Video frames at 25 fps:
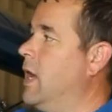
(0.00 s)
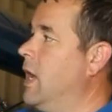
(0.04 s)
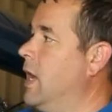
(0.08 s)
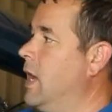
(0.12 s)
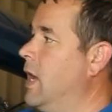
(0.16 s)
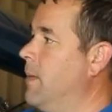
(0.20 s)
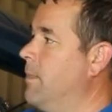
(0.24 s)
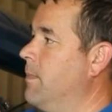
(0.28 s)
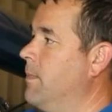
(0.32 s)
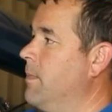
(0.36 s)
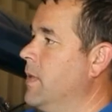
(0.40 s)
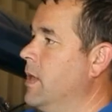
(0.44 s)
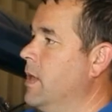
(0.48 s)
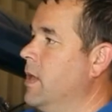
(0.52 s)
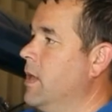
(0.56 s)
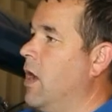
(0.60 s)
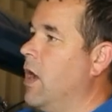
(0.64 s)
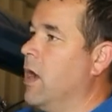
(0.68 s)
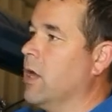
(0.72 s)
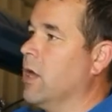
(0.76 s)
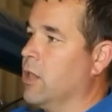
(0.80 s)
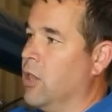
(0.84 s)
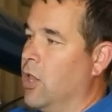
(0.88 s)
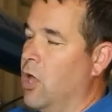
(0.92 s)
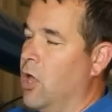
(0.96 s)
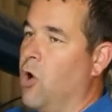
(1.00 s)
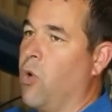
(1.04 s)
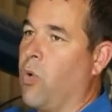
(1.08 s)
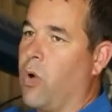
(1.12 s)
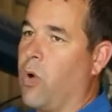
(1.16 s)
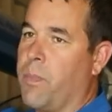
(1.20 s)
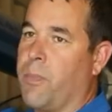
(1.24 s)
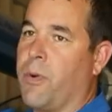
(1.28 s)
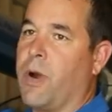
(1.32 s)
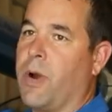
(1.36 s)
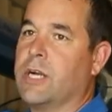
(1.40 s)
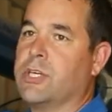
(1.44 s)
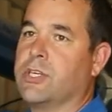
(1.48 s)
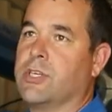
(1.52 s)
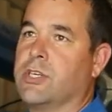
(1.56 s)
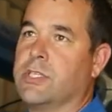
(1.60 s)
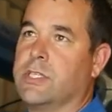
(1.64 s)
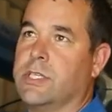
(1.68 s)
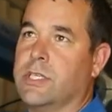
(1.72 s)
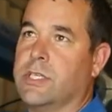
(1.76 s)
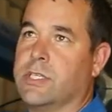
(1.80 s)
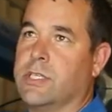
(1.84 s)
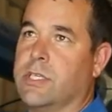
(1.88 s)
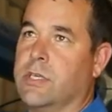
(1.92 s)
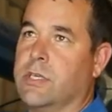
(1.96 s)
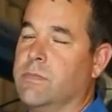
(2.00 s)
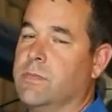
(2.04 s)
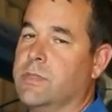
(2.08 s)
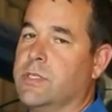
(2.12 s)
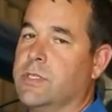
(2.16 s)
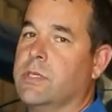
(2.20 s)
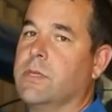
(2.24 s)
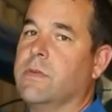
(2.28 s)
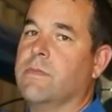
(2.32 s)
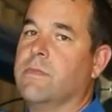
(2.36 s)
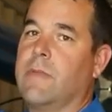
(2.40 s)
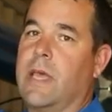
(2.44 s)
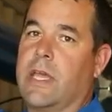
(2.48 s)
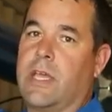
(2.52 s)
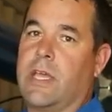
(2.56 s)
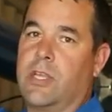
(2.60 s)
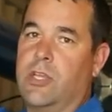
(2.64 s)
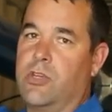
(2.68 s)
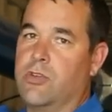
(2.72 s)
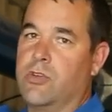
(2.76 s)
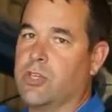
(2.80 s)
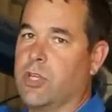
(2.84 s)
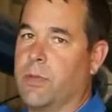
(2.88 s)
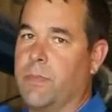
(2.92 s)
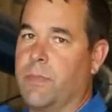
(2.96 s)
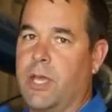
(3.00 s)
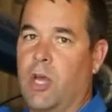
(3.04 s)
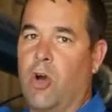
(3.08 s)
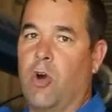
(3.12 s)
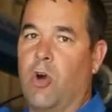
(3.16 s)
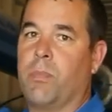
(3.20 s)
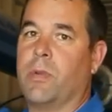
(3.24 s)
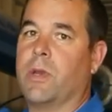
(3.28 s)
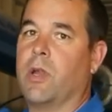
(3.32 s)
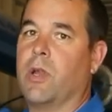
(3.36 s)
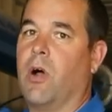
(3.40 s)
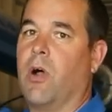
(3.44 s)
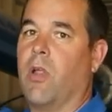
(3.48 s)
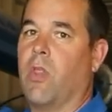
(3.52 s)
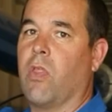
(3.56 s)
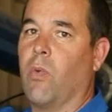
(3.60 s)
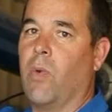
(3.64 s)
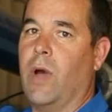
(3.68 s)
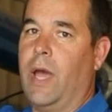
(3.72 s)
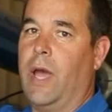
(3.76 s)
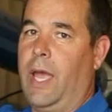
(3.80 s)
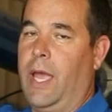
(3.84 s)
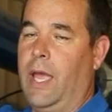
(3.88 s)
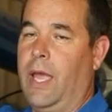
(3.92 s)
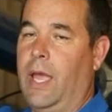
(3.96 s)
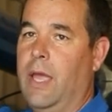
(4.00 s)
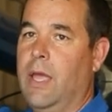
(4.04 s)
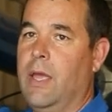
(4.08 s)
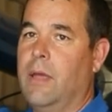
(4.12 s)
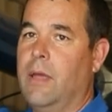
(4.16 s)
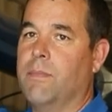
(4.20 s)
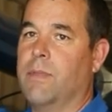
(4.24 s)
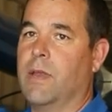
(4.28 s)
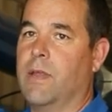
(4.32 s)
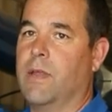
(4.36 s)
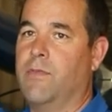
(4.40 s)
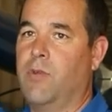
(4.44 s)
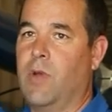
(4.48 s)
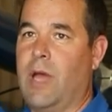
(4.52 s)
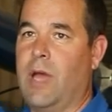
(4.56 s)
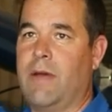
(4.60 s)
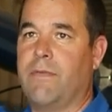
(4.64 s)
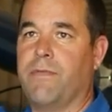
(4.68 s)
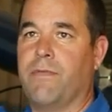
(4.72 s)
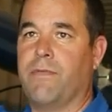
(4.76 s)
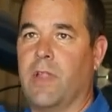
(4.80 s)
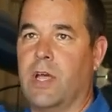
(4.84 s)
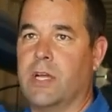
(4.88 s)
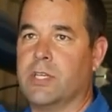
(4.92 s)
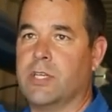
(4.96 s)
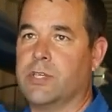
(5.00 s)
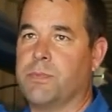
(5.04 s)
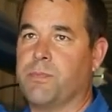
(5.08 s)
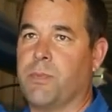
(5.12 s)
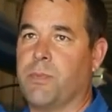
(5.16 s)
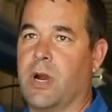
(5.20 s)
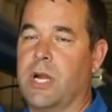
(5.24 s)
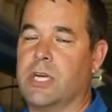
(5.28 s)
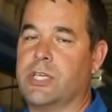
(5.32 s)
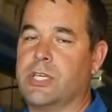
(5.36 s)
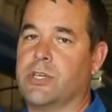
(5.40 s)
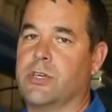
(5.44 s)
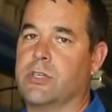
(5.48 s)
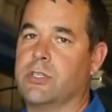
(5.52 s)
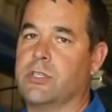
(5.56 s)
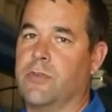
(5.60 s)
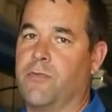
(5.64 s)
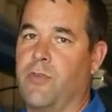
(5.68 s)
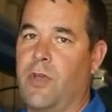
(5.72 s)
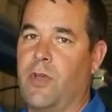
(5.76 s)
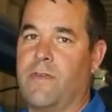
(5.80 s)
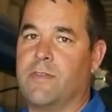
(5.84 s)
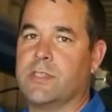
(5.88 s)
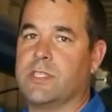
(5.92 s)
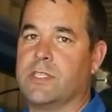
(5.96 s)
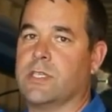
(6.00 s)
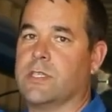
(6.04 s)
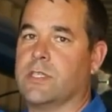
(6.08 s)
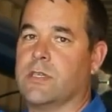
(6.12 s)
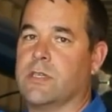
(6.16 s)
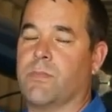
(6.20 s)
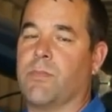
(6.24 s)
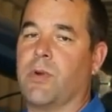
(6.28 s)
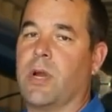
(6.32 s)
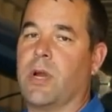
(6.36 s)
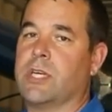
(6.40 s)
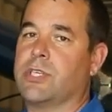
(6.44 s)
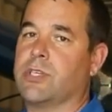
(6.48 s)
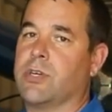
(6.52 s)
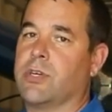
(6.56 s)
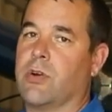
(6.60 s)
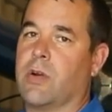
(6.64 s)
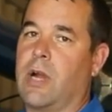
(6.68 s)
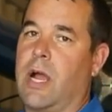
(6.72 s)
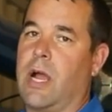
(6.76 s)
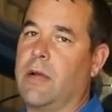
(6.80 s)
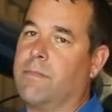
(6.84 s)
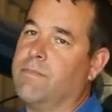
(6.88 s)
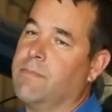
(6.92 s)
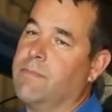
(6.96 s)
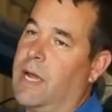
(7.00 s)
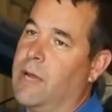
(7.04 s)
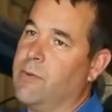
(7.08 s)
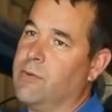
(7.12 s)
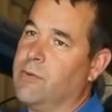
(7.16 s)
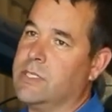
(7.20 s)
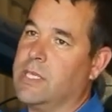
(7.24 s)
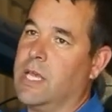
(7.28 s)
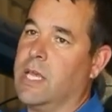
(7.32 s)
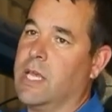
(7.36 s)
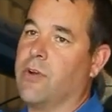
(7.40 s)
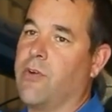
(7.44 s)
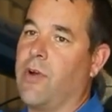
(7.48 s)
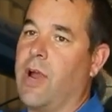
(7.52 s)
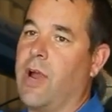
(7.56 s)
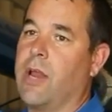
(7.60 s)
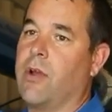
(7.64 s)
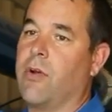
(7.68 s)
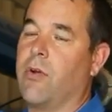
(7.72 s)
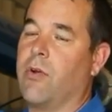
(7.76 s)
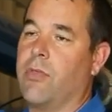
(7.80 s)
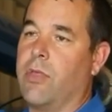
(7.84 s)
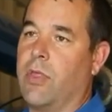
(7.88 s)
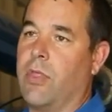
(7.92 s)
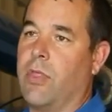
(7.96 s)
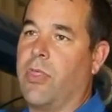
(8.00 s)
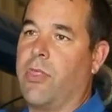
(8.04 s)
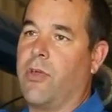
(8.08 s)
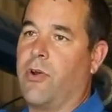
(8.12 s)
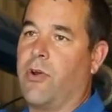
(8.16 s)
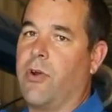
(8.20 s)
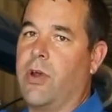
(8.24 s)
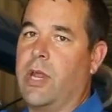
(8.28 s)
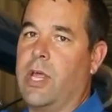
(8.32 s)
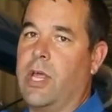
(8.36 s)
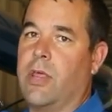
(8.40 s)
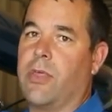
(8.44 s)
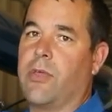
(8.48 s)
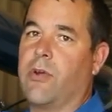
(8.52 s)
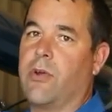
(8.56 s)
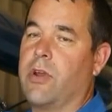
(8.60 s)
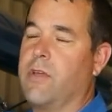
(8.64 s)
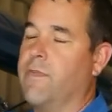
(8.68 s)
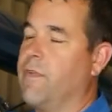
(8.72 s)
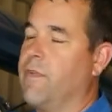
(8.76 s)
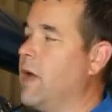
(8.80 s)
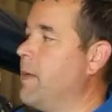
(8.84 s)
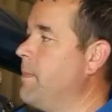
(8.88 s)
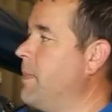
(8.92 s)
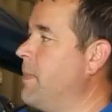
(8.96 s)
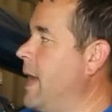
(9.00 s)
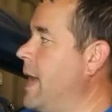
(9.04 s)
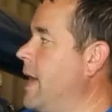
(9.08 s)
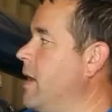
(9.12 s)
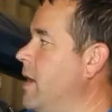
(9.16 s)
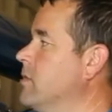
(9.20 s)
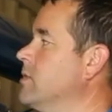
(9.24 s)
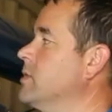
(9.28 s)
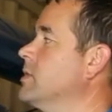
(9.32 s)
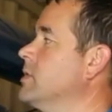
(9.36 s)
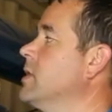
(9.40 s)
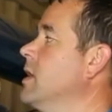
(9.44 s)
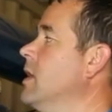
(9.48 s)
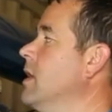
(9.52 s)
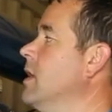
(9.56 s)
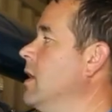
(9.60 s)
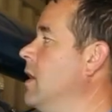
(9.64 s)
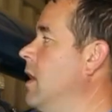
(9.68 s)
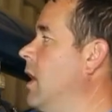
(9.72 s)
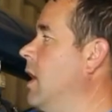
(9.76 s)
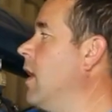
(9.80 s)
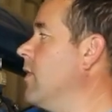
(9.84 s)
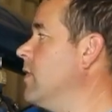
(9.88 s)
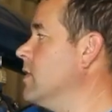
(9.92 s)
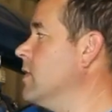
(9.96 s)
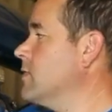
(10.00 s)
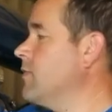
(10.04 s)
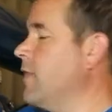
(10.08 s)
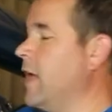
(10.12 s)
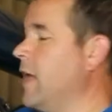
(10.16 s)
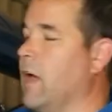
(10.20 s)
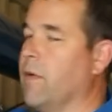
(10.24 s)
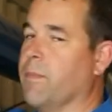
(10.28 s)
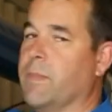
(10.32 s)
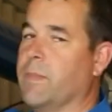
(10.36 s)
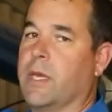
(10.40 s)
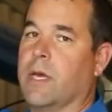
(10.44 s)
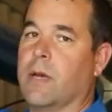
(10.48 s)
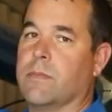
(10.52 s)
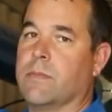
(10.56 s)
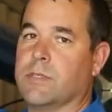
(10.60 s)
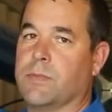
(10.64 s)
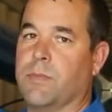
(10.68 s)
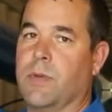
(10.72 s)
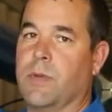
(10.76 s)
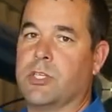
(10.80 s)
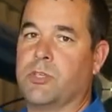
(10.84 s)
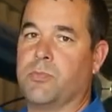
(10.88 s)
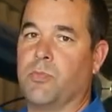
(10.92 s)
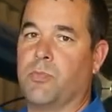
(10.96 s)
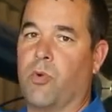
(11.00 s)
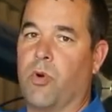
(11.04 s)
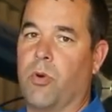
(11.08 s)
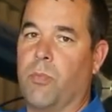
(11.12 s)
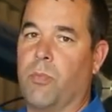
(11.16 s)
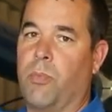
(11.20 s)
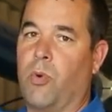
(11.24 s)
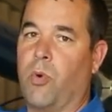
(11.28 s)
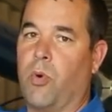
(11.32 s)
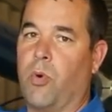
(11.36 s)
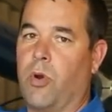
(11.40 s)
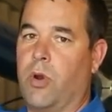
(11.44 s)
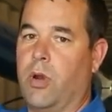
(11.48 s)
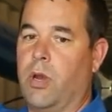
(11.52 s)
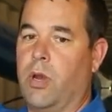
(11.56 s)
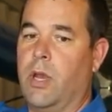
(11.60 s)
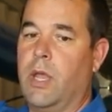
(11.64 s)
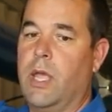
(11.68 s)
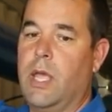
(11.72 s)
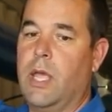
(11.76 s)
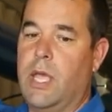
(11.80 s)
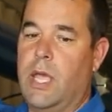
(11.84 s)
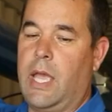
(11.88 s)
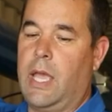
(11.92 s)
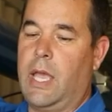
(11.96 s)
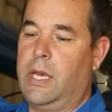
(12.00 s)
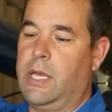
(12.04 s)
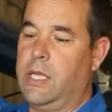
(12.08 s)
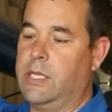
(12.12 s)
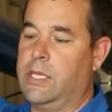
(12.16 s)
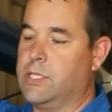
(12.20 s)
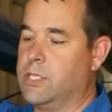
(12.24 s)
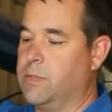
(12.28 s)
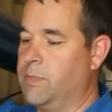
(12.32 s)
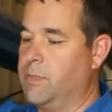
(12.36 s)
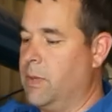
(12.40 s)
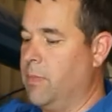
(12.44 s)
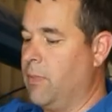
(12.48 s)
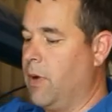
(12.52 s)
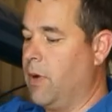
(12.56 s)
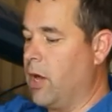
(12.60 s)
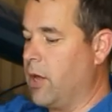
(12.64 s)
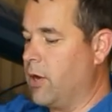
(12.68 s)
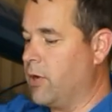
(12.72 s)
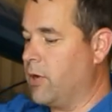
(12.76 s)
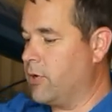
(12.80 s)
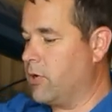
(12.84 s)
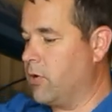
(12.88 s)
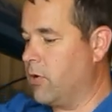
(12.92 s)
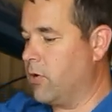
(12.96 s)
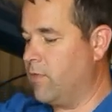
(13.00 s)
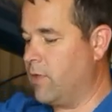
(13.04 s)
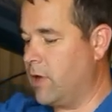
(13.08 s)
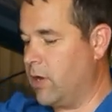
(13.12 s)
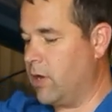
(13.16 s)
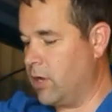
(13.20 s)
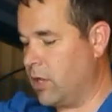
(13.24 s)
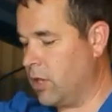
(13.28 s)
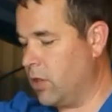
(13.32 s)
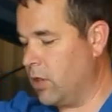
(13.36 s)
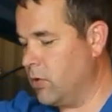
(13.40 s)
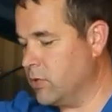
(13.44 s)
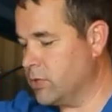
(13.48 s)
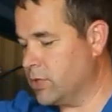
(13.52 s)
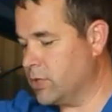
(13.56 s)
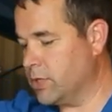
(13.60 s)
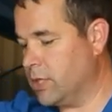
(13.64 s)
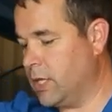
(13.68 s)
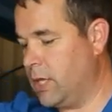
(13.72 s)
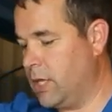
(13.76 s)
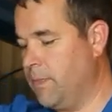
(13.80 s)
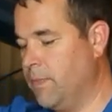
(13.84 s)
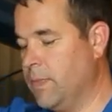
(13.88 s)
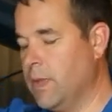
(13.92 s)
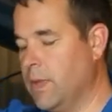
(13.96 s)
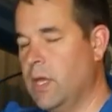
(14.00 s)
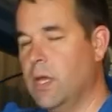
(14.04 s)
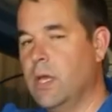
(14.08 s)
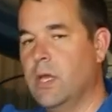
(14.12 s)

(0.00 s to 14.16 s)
On lower pressure systems, they can usually be opened all the way. But if you have flush pressures, if you have a system pressure, I would say greater than 30, 35 pounds, this valve becomes much more important and needs to be monitored very closely.